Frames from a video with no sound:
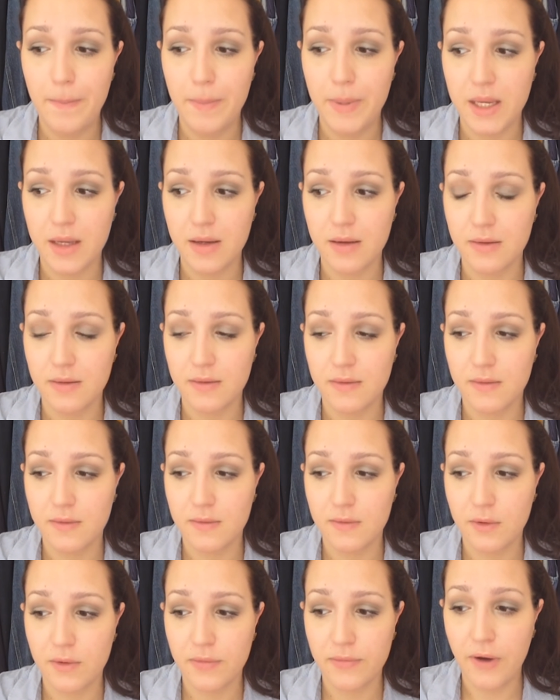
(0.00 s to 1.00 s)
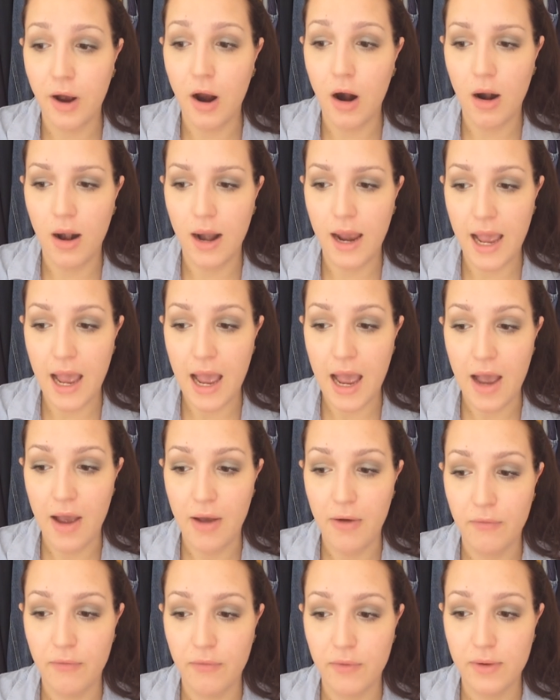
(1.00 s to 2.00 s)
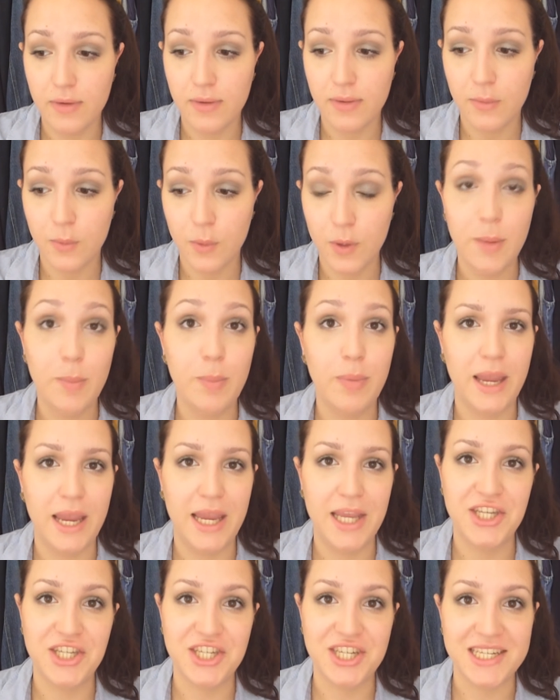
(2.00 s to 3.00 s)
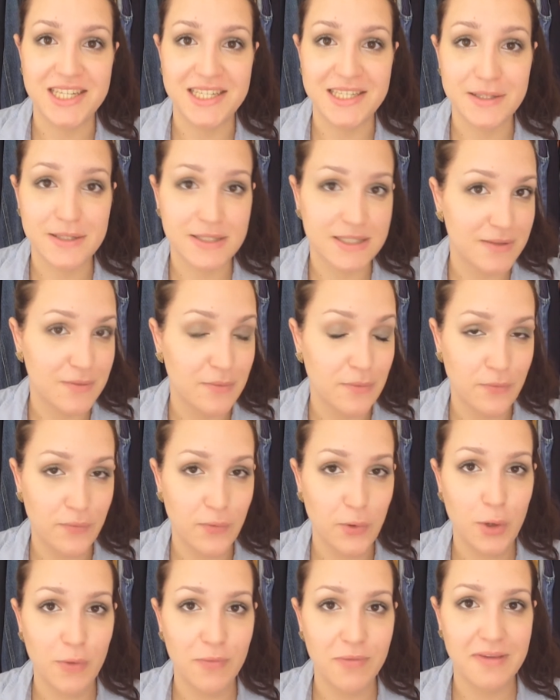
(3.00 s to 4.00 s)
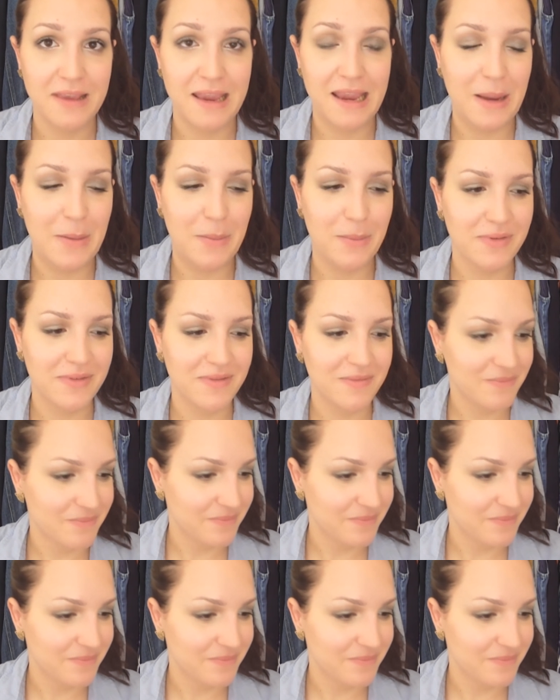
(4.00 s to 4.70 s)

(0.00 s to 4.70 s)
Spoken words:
because so far I have 3 pages full of stamps.